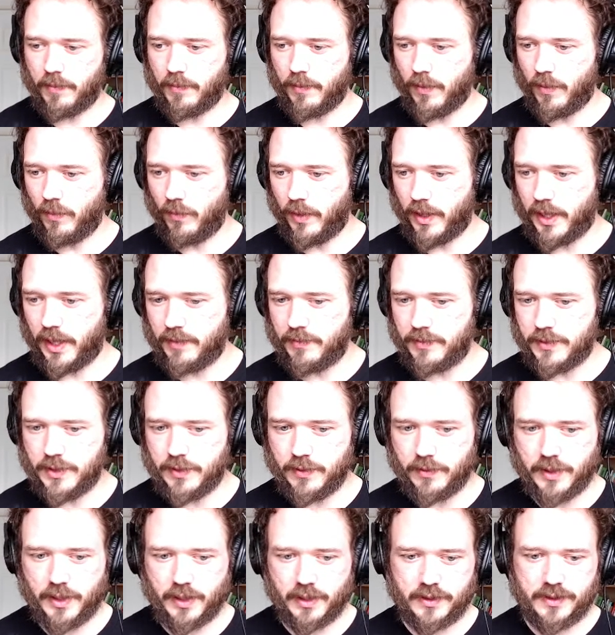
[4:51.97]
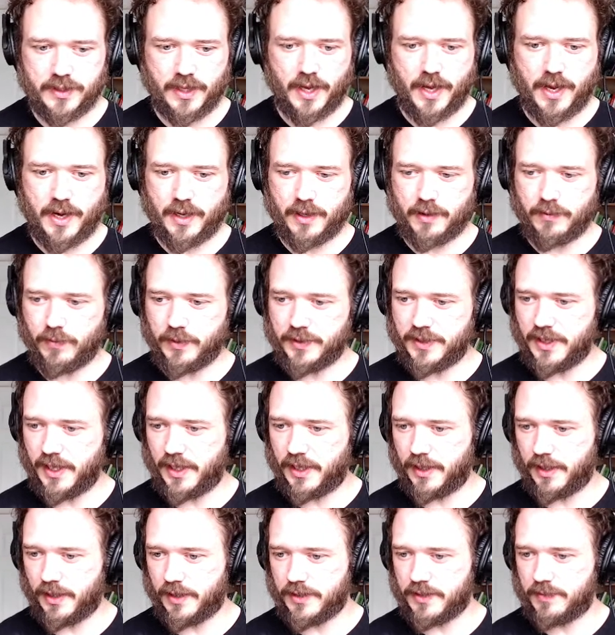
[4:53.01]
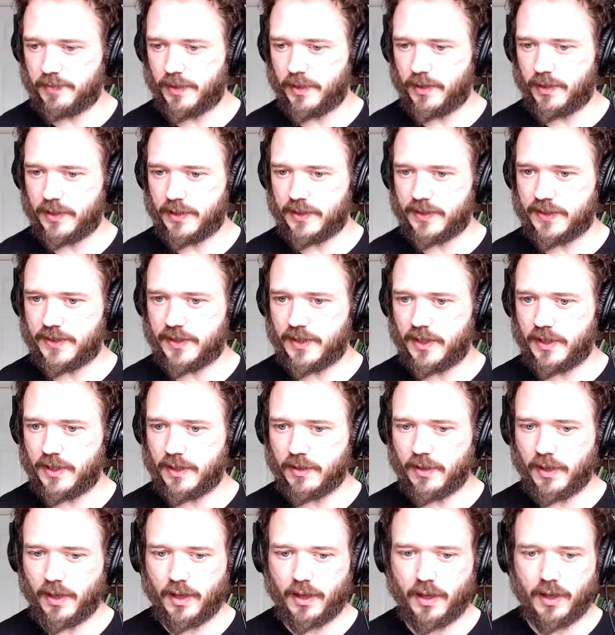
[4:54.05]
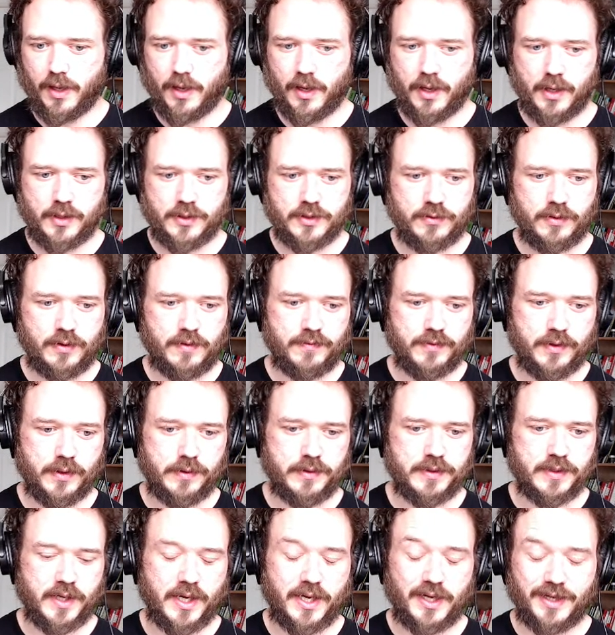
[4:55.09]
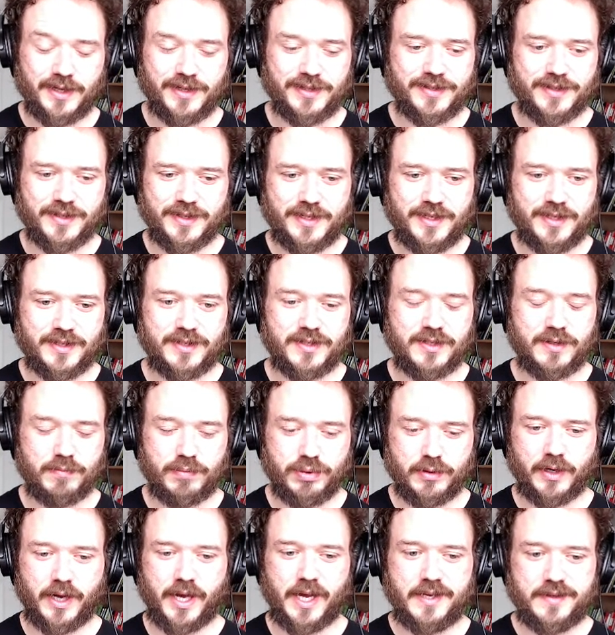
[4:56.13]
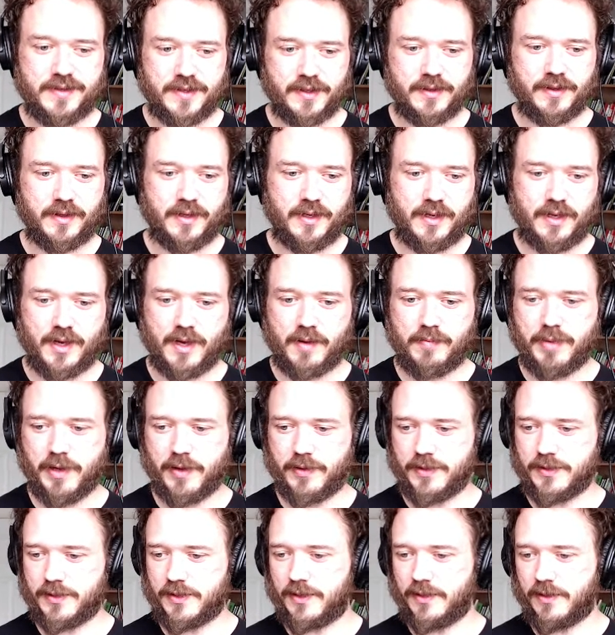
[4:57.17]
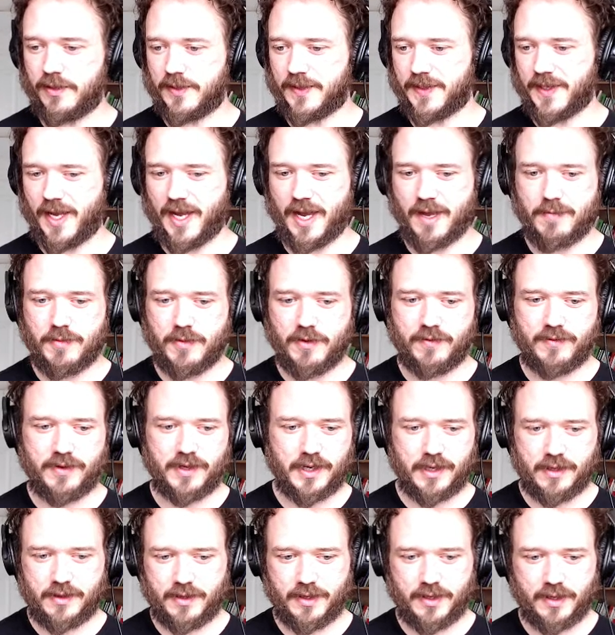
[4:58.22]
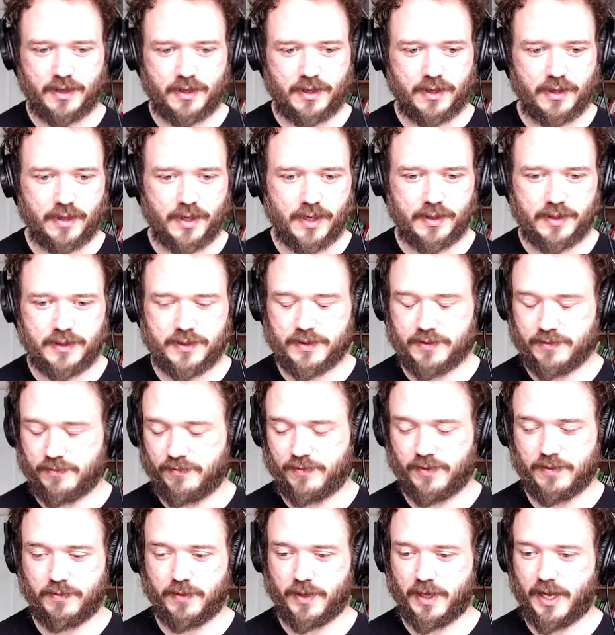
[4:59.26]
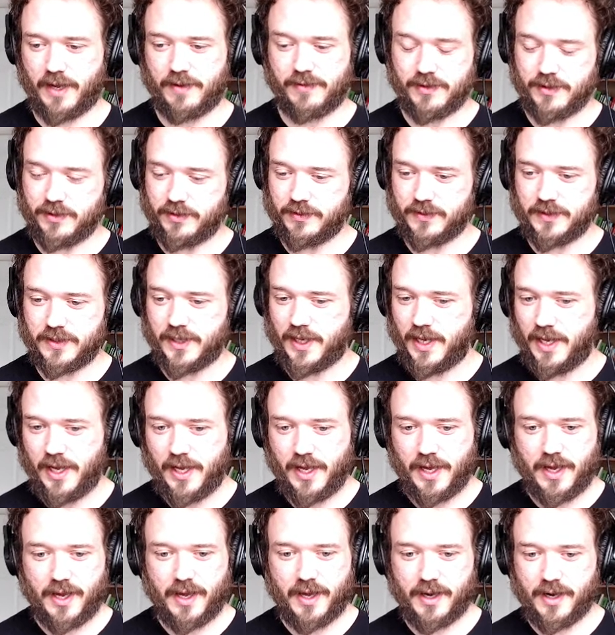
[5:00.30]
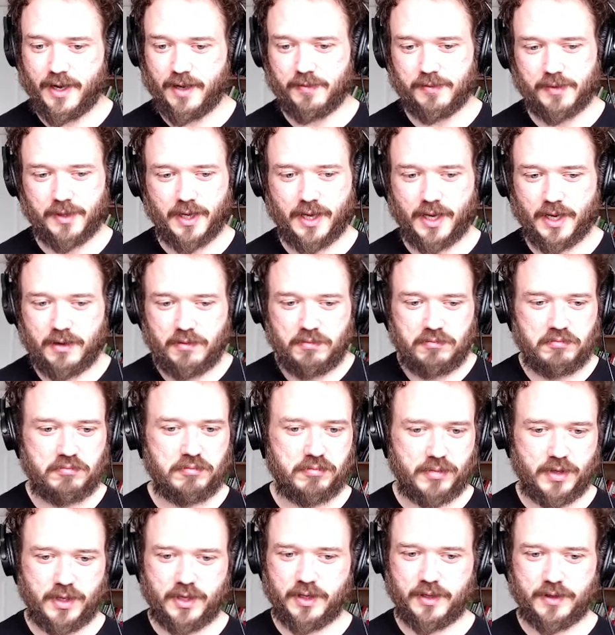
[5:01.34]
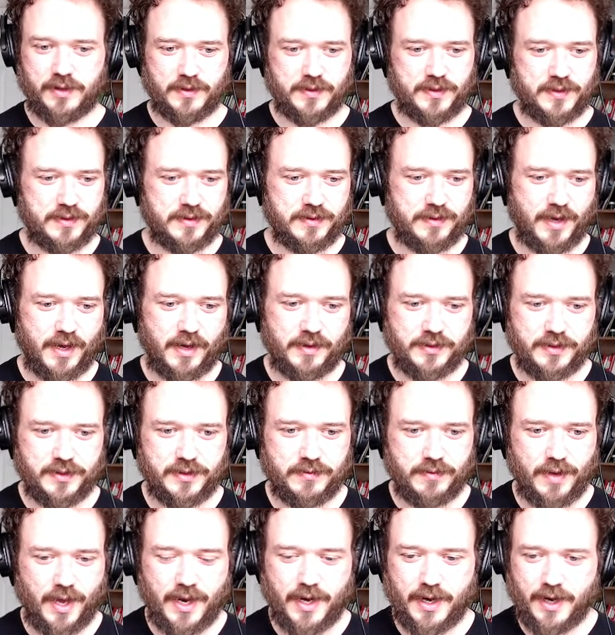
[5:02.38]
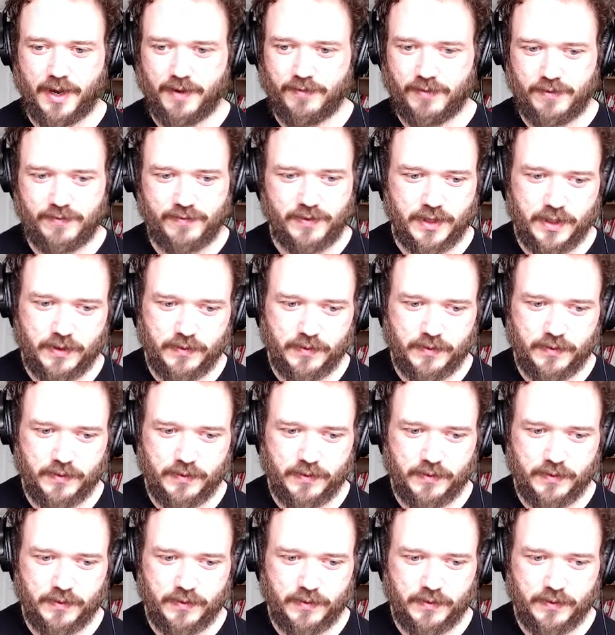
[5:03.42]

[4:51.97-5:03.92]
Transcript: what I'm doing to edit and what the editing experience in Screenflow is like, because it is surprisingly about as good as iMovie, I think, at least from what I've used. And I'm like, I'll just edit every video